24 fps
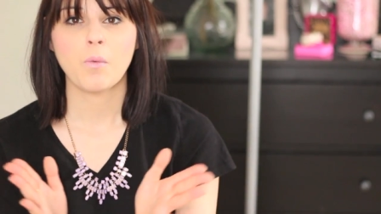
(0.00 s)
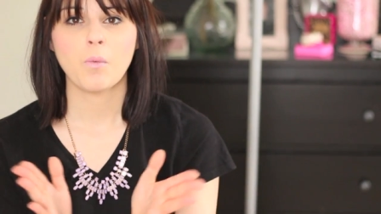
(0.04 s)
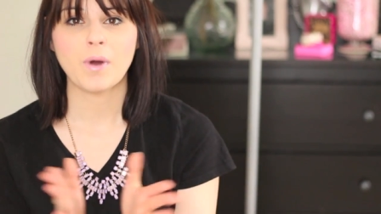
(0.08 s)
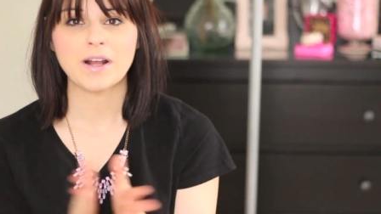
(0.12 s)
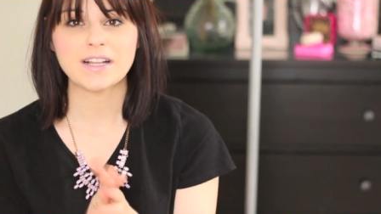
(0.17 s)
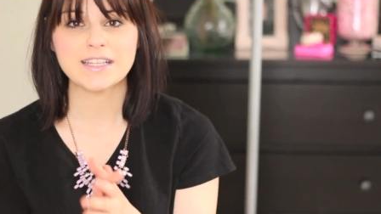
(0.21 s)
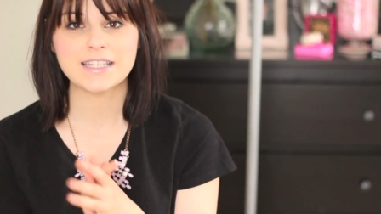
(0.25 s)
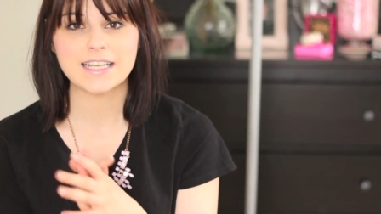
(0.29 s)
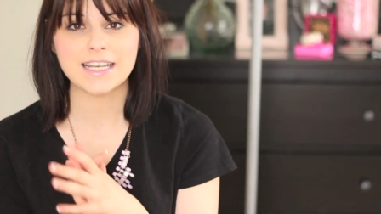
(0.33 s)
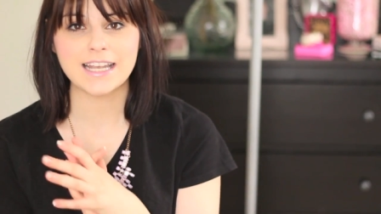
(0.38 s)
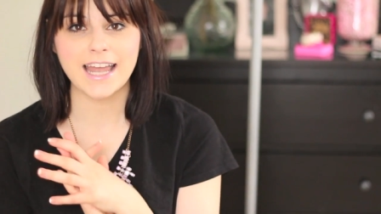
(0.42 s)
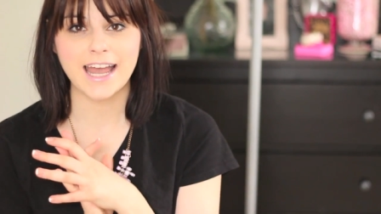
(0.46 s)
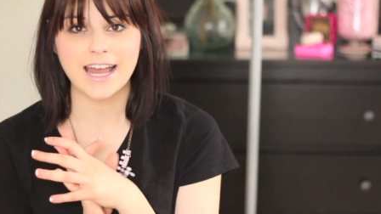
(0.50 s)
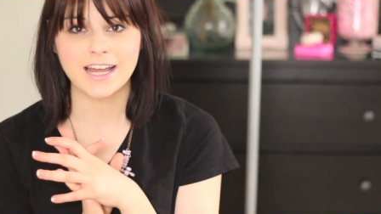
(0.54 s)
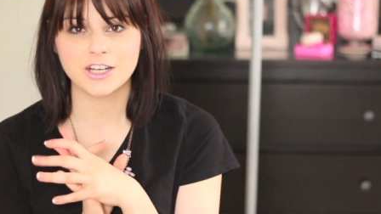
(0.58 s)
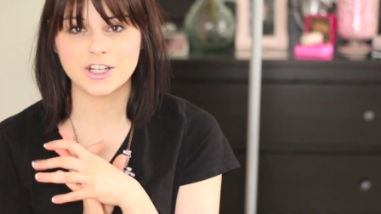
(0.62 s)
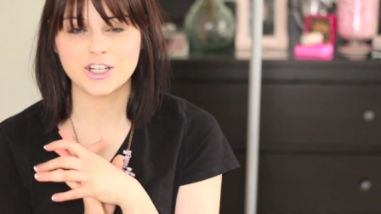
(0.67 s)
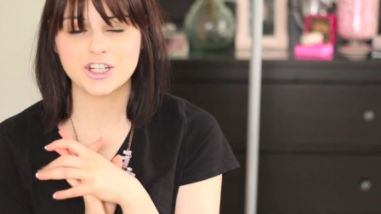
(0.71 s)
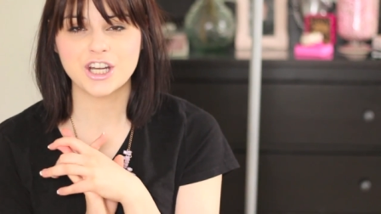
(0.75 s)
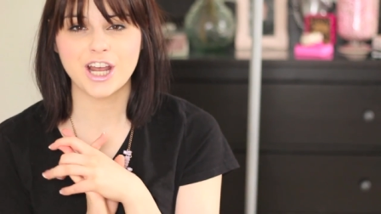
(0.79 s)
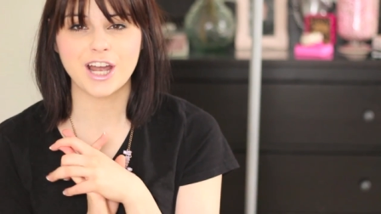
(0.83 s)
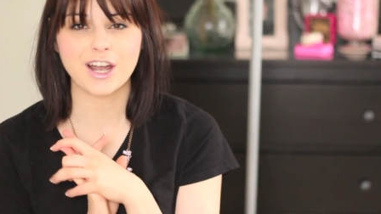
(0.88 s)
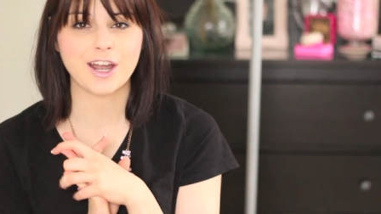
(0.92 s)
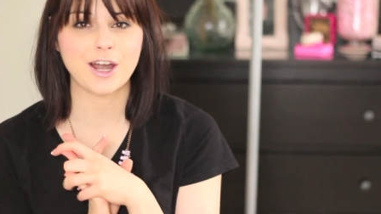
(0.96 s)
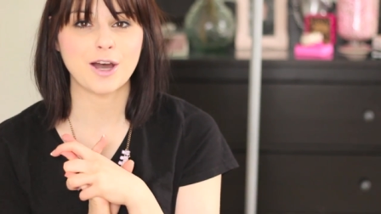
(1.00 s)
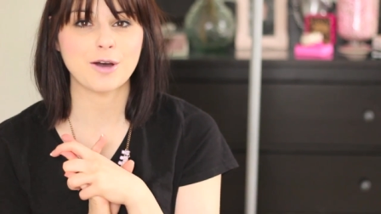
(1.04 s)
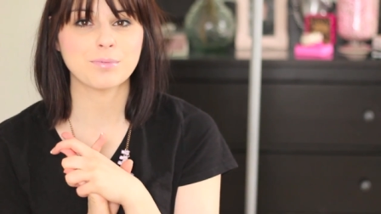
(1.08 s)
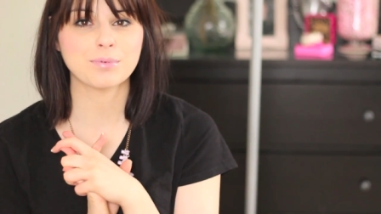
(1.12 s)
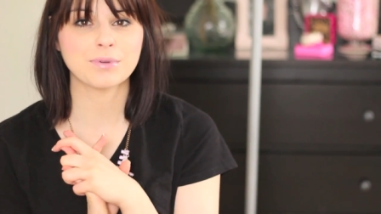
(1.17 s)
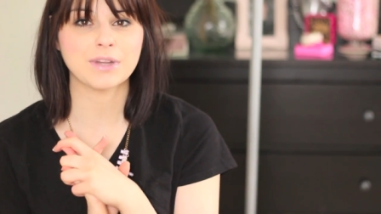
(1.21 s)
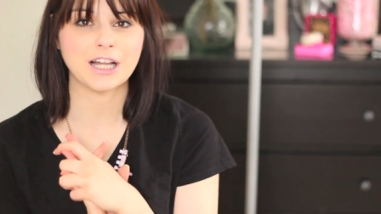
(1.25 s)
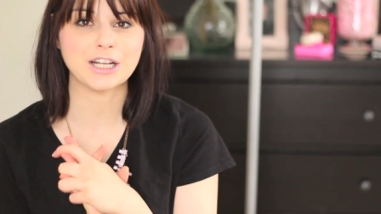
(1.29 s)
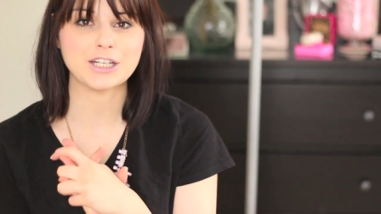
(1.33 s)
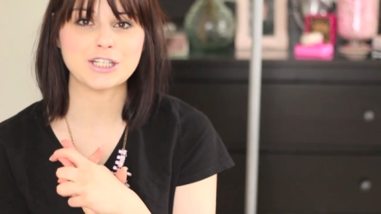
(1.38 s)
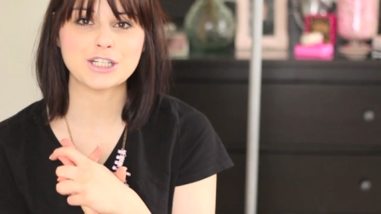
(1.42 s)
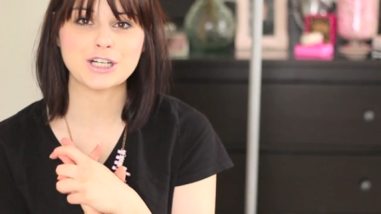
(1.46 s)
Once again, check out
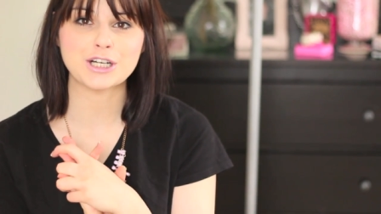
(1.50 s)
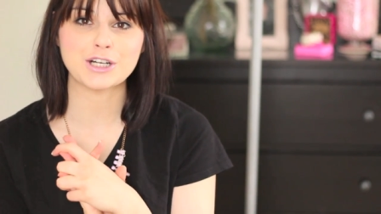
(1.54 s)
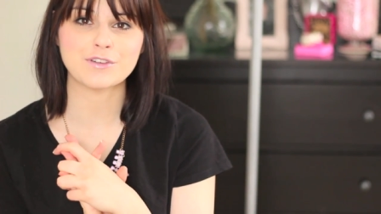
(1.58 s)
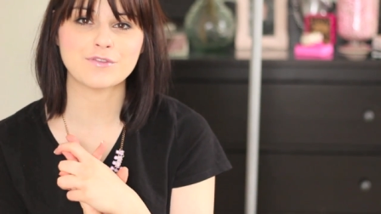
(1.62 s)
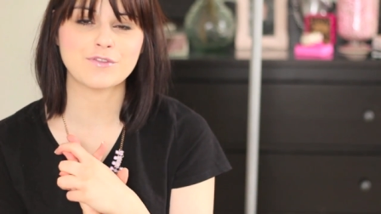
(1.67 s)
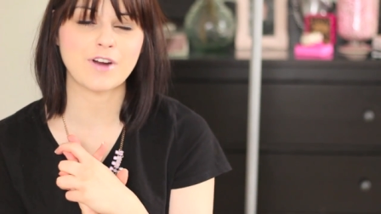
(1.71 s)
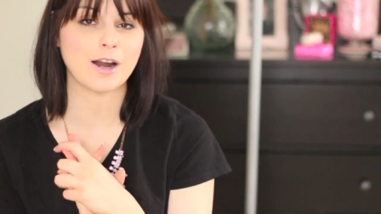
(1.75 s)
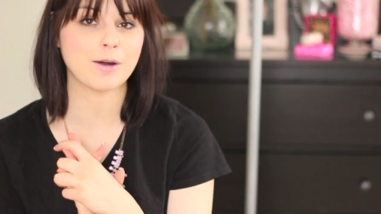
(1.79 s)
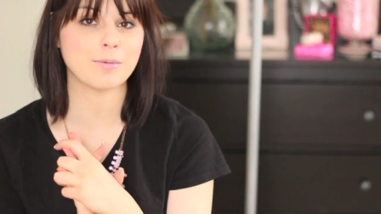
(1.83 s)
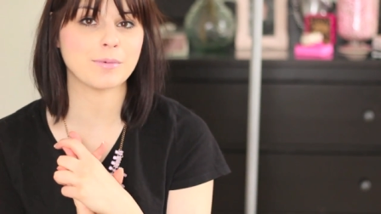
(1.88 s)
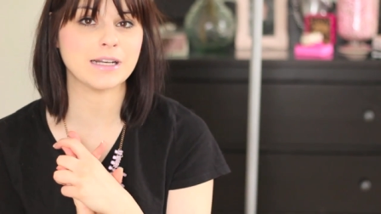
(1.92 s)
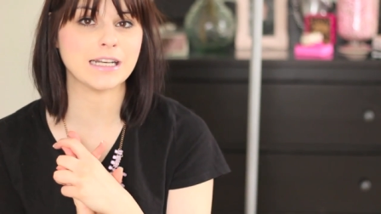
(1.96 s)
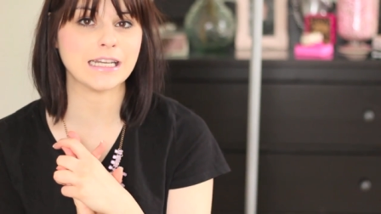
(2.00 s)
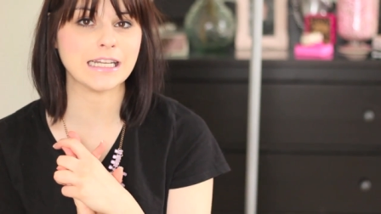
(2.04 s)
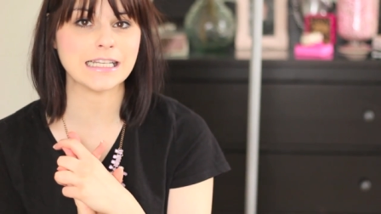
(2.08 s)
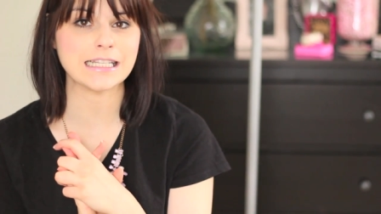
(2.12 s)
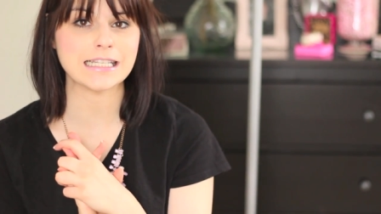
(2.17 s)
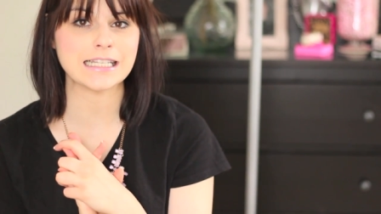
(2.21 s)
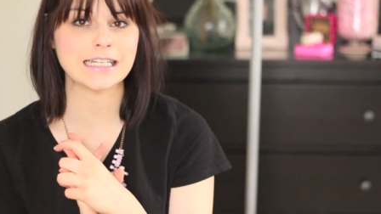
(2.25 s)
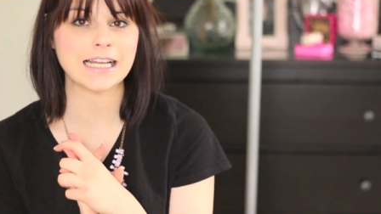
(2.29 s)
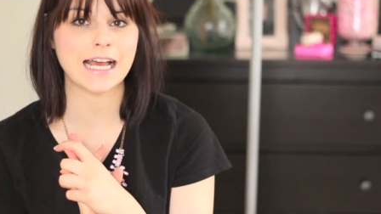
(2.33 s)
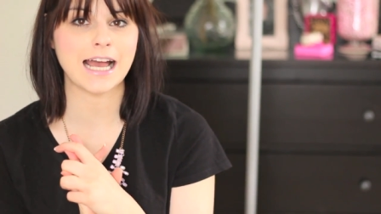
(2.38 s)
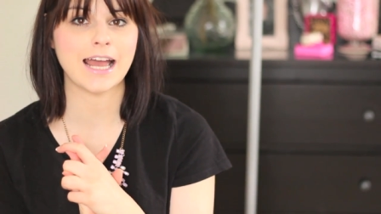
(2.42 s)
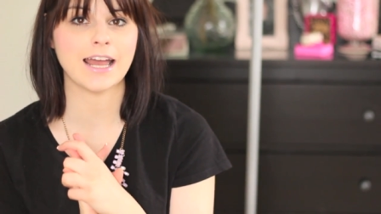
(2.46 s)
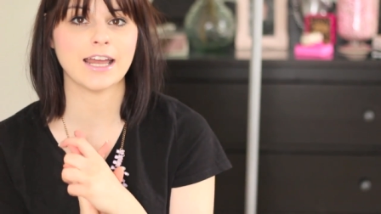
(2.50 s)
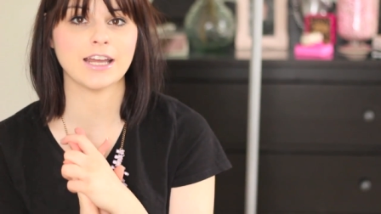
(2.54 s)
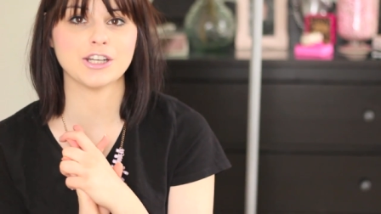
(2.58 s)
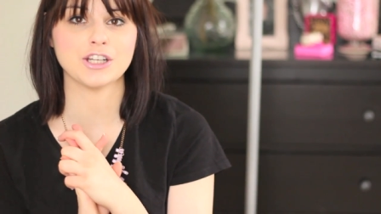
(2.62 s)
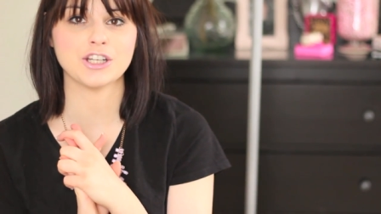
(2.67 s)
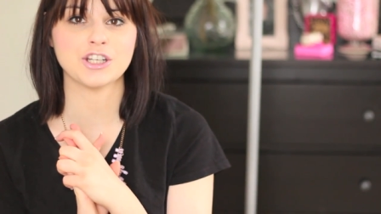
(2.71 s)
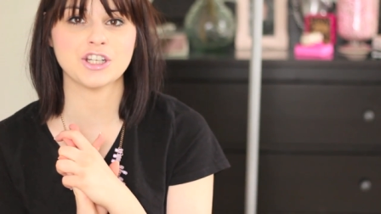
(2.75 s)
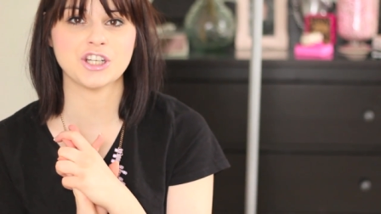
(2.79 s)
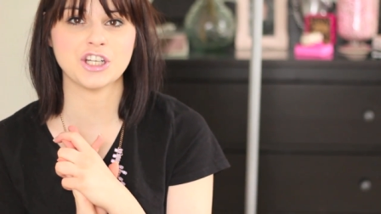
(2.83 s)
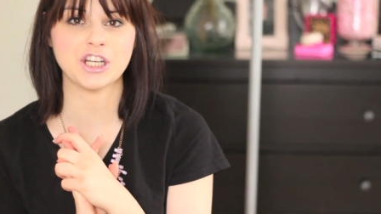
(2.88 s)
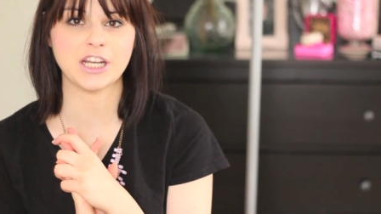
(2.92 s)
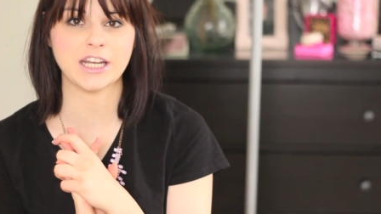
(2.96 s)
Plunder, Farminista, and
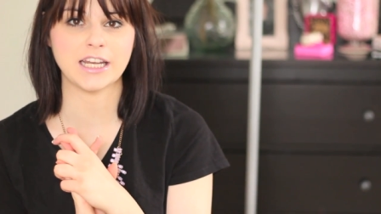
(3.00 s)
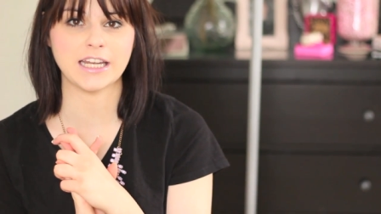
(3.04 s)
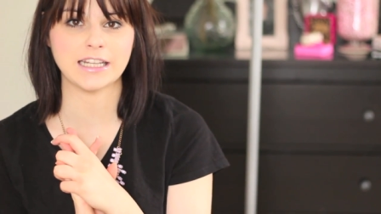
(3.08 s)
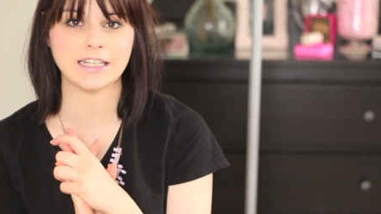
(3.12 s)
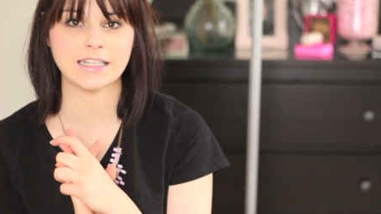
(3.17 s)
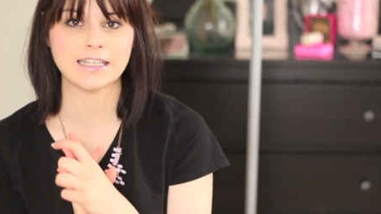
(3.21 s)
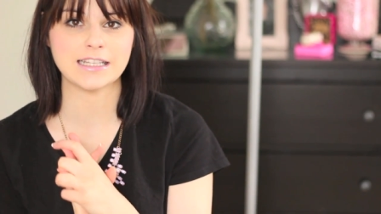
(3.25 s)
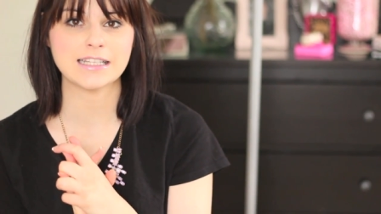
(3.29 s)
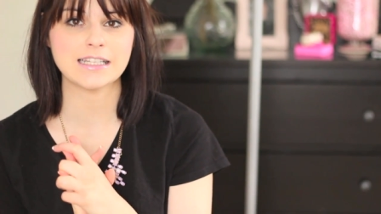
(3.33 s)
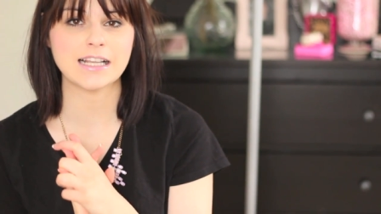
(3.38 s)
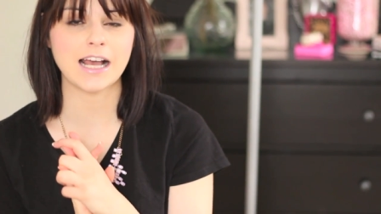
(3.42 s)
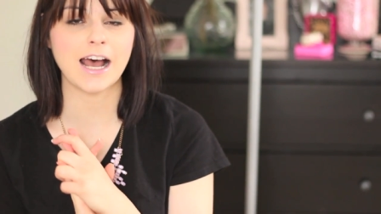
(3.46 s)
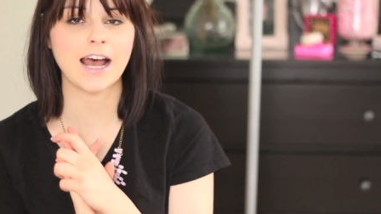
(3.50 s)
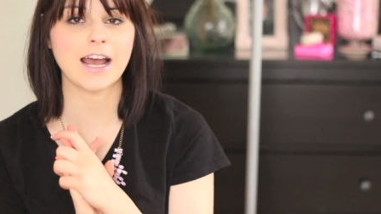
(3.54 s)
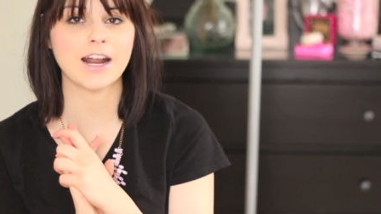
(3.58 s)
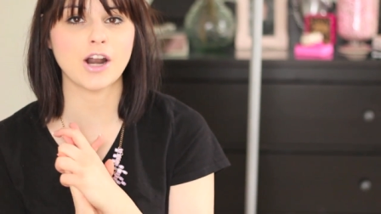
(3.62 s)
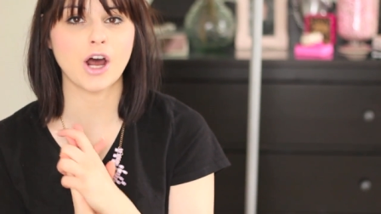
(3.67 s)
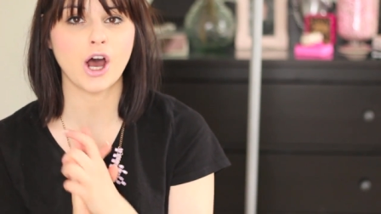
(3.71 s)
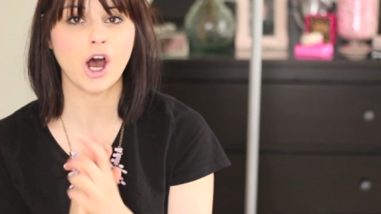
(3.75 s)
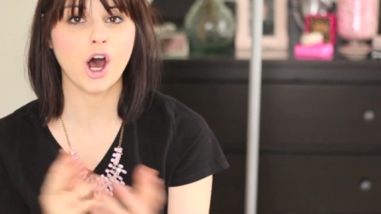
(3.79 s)
SheInside.